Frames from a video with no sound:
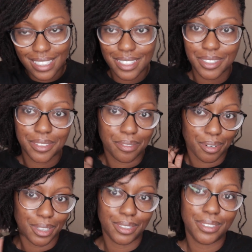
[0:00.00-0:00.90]
to
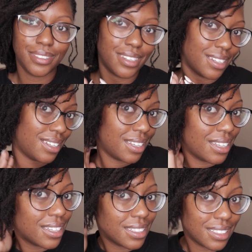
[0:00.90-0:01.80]
roll
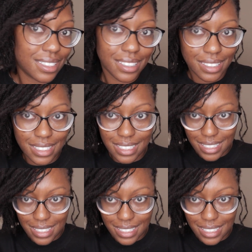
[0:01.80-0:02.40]
this